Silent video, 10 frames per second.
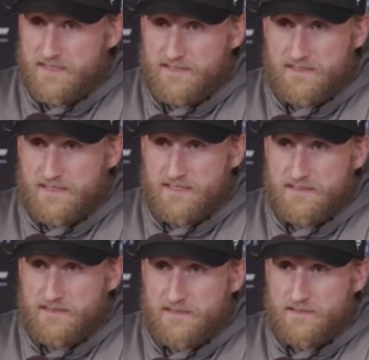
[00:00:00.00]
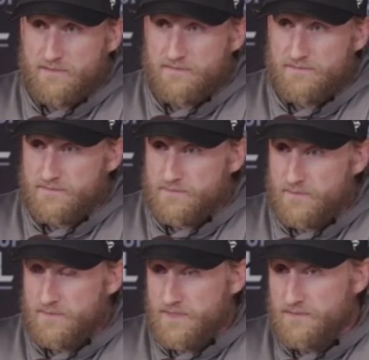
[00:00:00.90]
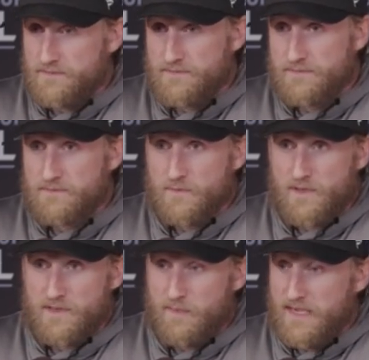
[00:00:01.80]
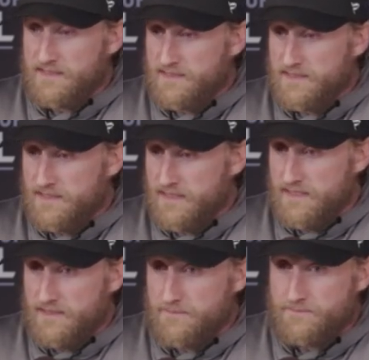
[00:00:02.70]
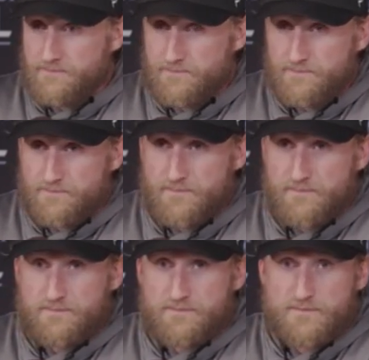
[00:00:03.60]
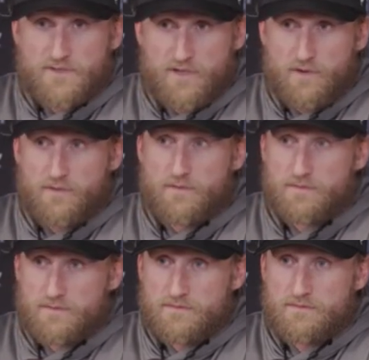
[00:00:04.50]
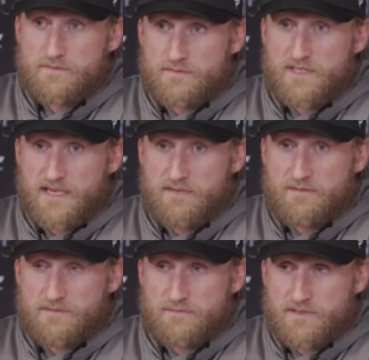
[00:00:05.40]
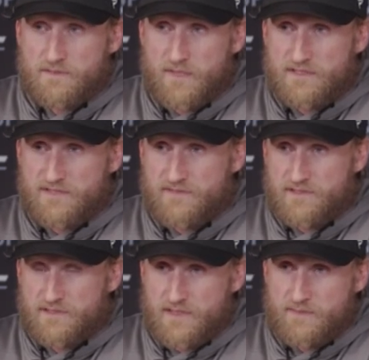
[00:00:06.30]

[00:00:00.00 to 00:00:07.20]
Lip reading: this league, let alone, one of the best. So today was a much different script.